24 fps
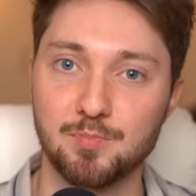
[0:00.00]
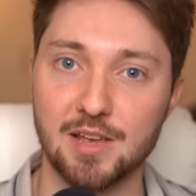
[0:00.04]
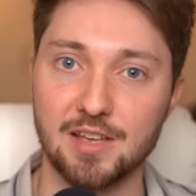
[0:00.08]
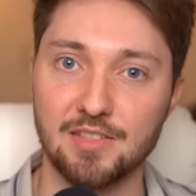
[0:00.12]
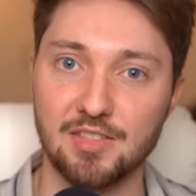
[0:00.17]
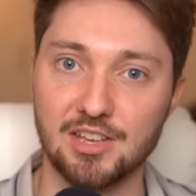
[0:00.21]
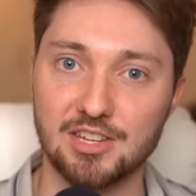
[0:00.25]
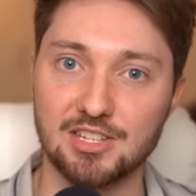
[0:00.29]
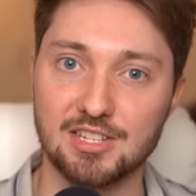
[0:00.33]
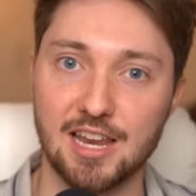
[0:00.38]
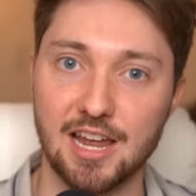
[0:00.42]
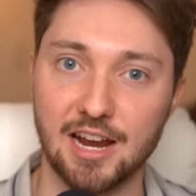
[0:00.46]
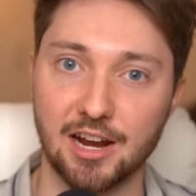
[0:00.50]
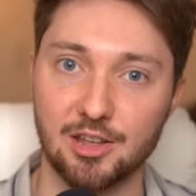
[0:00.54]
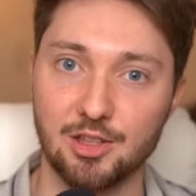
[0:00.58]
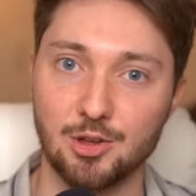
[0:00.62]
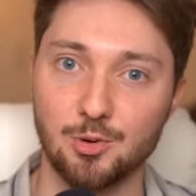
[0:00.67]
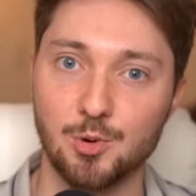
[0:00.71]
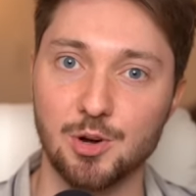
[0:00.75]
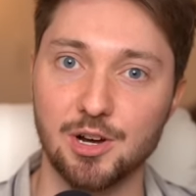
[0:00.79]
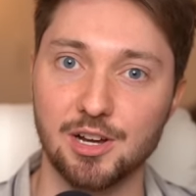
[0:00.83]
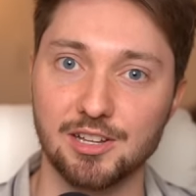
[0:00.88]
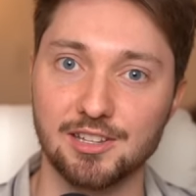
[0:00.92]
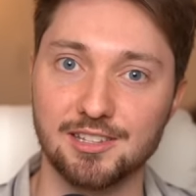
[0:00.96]
in this neck of
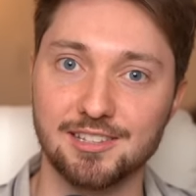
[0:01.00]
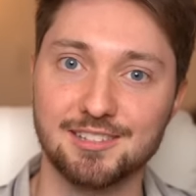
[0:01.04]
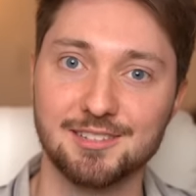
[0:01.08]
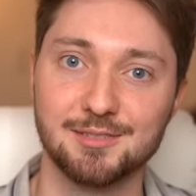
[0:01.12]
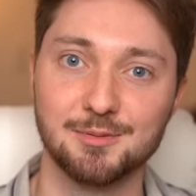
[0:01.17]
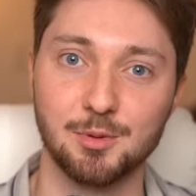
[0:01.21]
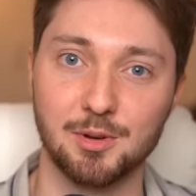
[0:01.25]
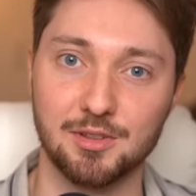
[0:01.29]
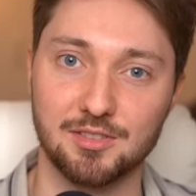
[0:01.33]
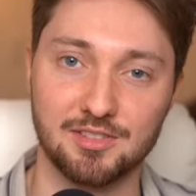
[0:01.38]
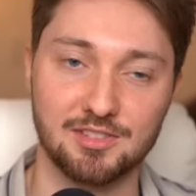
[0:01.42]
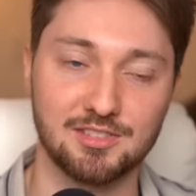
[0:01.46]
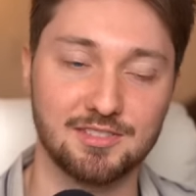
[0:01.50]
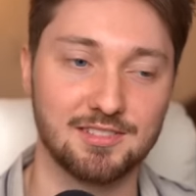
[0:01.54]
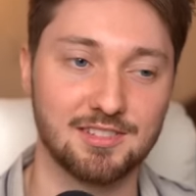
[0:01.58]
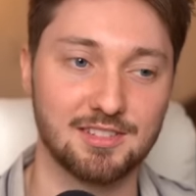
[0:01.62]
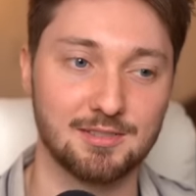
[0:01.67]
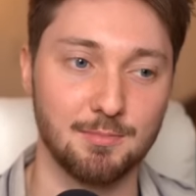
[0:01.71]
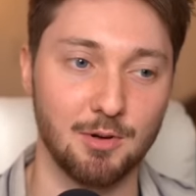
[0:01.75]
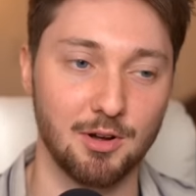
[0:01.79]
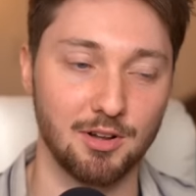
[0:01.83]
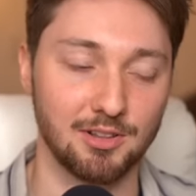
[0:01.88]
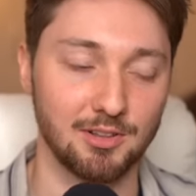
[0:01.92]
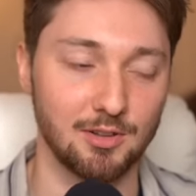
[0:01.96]
the woods with
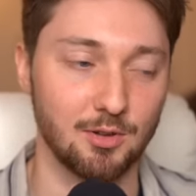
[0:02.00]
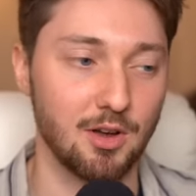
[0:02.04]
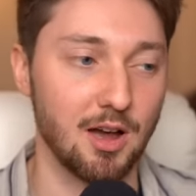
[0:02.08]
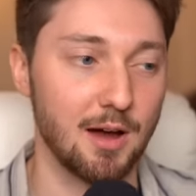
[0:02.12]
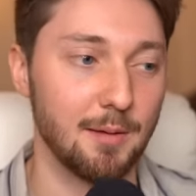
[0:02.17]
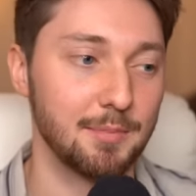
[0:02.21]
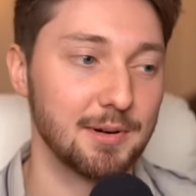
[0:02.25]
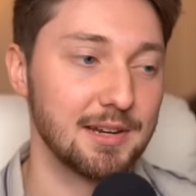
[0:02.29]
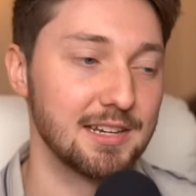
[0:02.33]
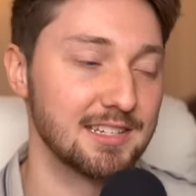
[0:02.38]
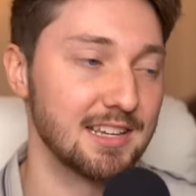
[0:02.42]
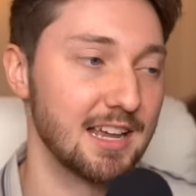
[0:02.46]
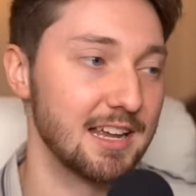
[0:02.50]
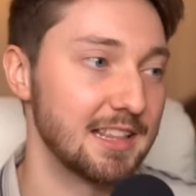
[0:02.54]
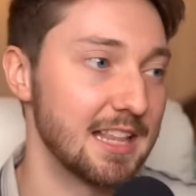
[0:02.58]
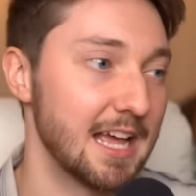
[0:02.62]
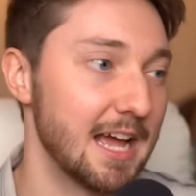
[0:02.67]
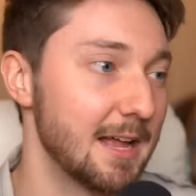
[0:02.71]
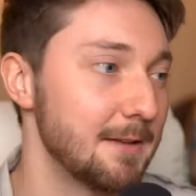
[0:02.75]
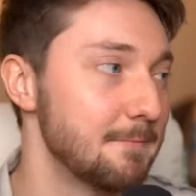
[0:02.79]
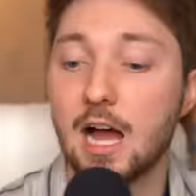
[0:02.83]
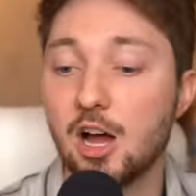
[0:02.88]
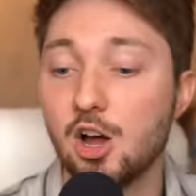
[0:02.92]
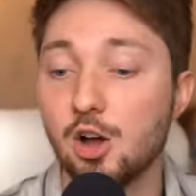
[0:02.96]
small little companies like
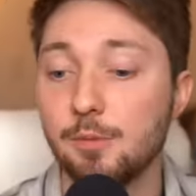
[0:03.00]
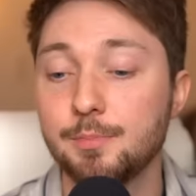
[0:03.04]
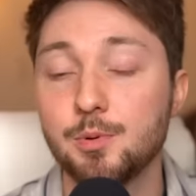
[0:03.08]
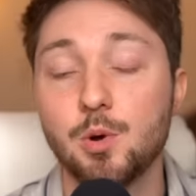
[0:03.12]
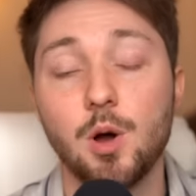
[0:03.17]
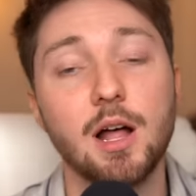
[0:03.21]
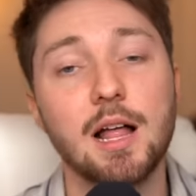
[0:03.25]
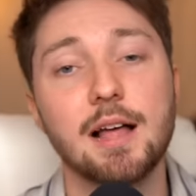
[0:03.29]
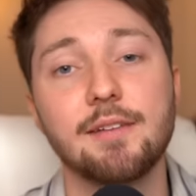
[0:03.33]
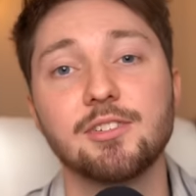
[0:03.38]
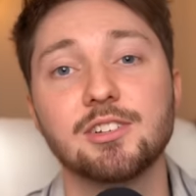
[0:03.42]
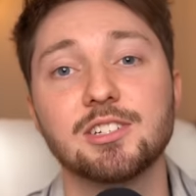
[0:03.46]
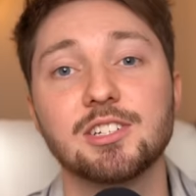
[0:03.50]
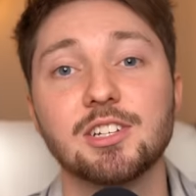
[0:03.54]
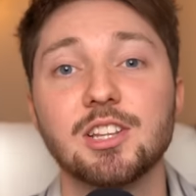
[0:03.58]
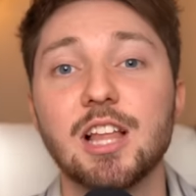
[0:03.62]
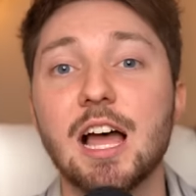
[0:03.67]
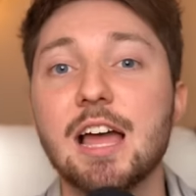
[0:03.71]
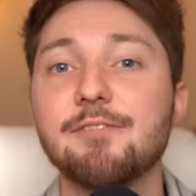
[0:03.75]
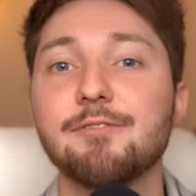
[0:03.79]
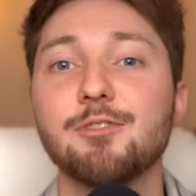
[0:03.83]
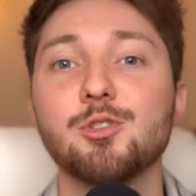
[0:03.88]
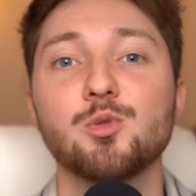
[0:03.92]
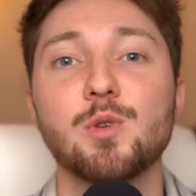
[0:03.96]
that. I hope you all have a
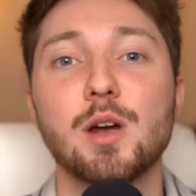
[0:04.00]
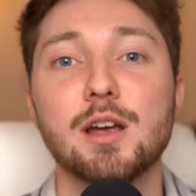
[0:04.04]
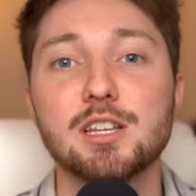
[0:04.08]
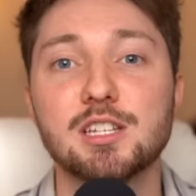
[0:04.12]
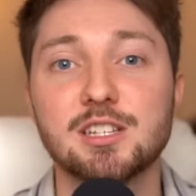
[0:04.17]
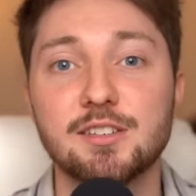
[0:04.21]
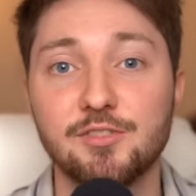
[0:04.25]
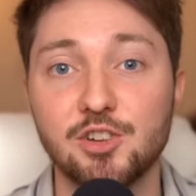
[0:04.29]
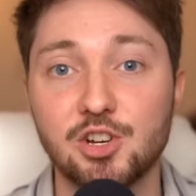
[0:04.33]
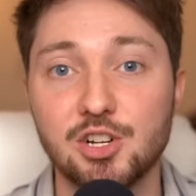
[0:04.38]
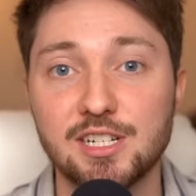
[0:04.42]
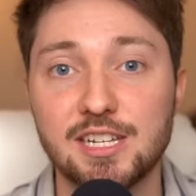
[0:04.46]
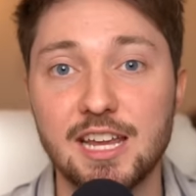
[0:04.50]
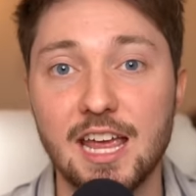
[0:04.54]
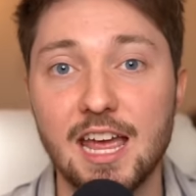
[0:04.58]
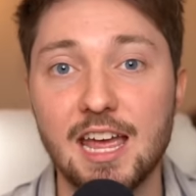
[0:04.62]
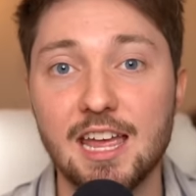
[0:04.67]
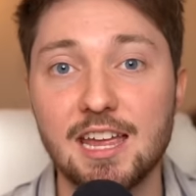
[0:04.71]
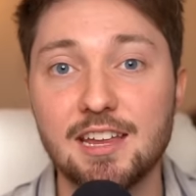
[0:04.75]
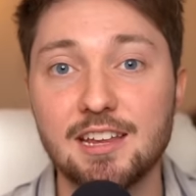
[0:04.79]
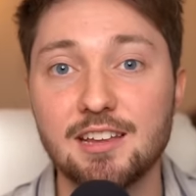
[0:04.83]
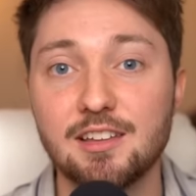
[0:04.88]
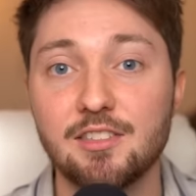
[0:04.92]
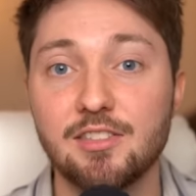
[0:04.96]
delightful rest of your
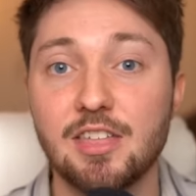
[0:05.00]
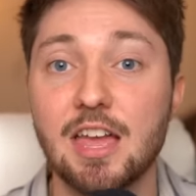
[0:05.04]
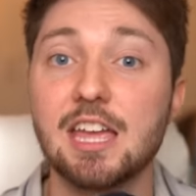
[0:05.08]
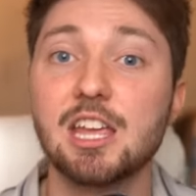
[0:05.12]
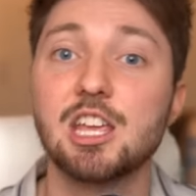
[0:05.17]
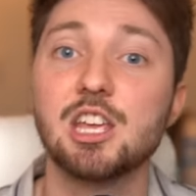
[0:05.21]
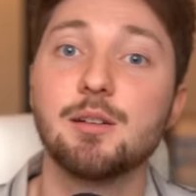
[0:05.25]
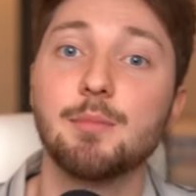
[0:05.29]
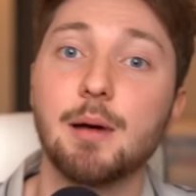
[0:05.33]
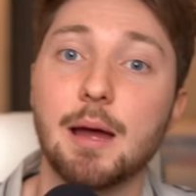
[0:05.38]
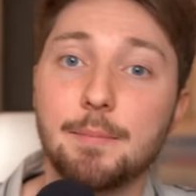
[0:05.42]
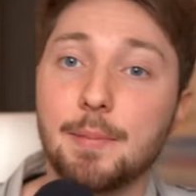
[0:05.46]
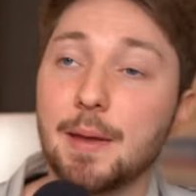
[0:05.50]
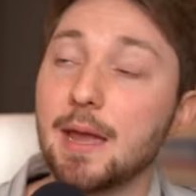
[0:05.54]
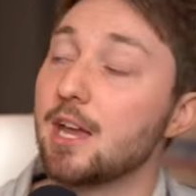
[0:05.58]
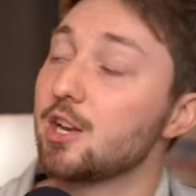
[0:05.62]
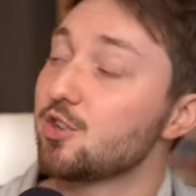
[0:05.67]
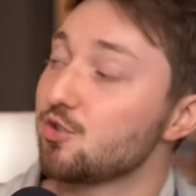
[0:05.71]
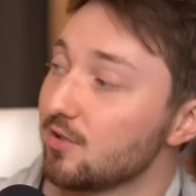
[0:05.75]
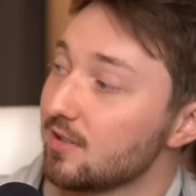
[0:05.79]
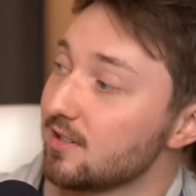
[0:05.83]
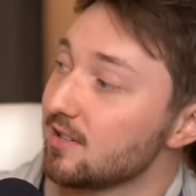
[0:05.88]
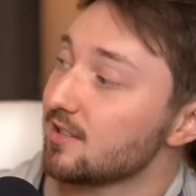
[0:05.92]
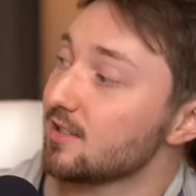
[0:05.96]
day. Thank you to my
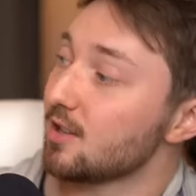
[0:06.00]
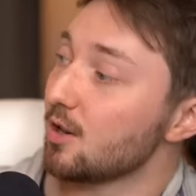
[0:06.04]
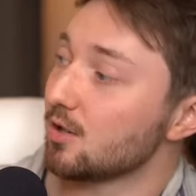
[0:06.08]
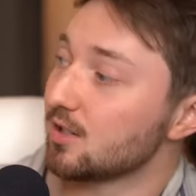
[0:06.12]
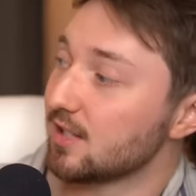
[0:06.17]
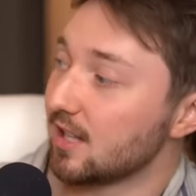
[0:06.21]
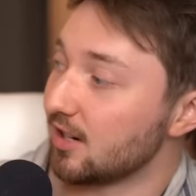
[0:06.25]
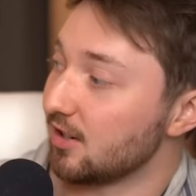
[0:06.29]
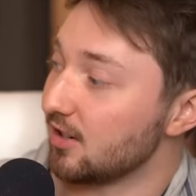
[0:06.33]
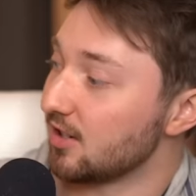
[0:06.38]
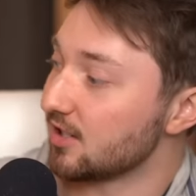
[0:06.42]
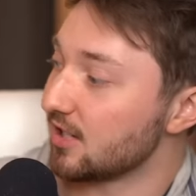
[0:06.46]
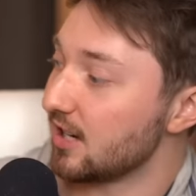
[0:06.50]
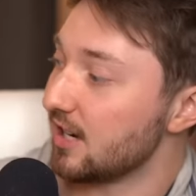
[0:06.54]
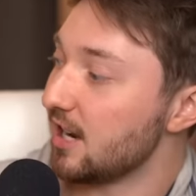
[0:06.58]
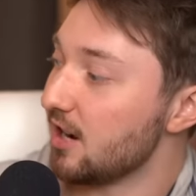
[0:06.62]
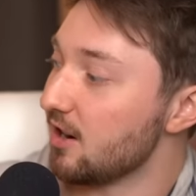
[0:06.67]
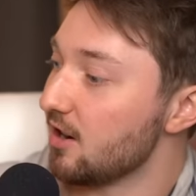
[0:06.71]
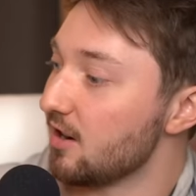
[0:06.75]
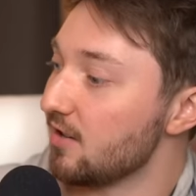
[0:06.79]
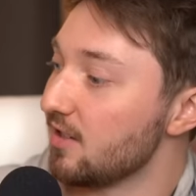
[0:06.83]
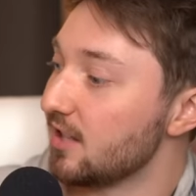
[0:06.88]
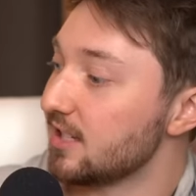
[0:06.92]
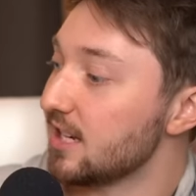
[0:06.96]
patrons, those that are listed
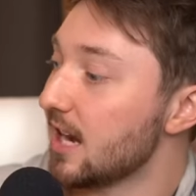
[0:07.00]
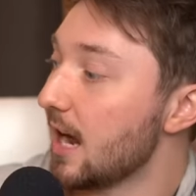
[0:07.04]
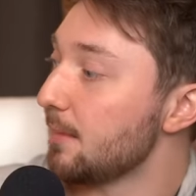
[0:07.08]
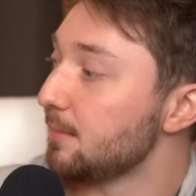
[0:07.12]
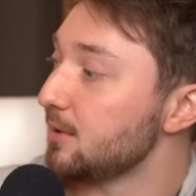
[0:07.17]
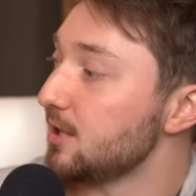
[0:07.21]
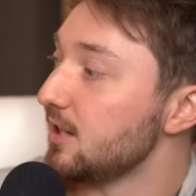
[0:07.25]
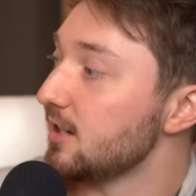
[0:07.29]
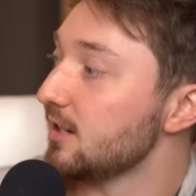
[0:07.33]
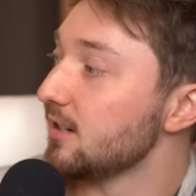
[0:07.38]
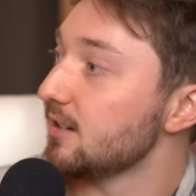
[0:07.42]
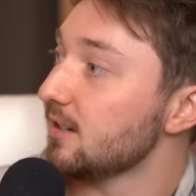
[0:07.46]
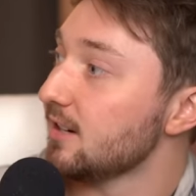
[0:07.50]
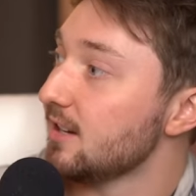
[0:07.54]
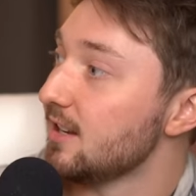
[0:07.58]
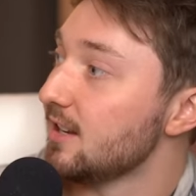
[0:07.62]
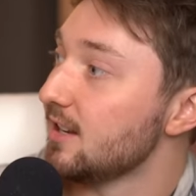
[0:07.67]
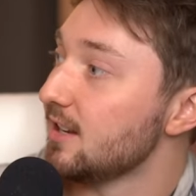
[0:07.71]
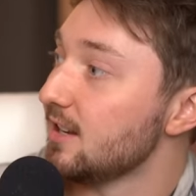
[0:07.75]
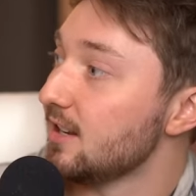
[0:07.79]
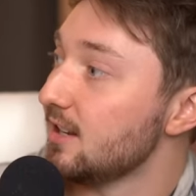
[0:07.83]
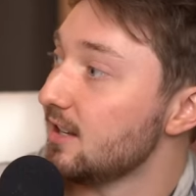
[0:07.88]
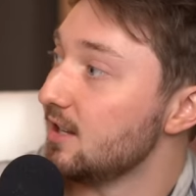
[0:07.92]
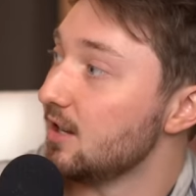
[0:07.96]
here in the top tier.
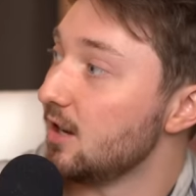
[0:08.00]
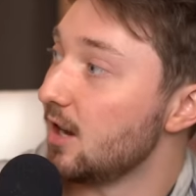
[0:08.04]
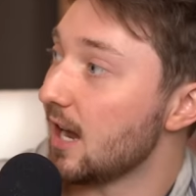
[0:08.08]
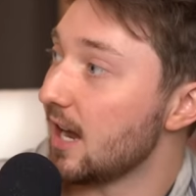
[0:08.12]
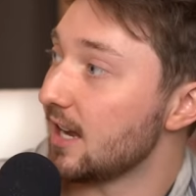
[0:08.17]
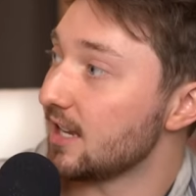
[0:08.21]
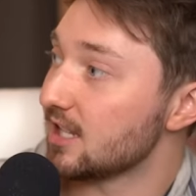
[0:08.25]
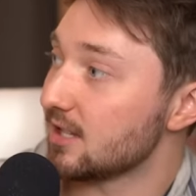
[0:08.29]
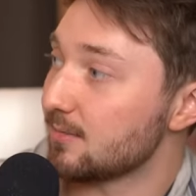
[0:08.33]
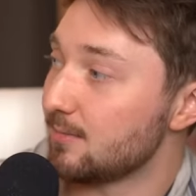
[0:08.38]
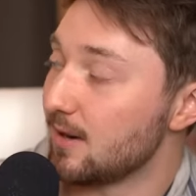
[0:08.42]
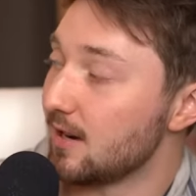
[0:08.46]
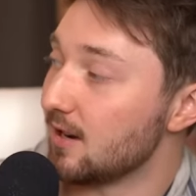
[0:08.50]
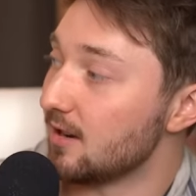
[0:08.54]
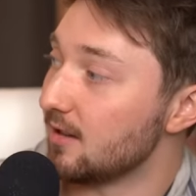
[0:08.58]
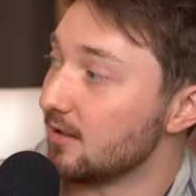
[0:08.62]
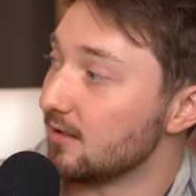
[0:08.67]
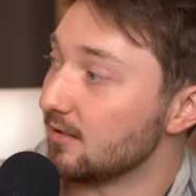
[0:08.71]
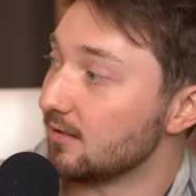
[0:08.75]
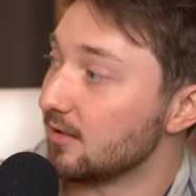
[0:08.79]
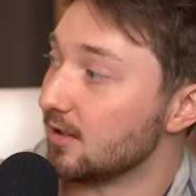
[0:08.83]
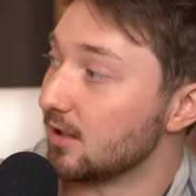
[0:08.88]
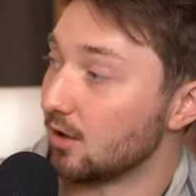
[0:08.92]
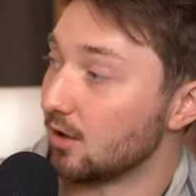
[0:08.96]
You guys smell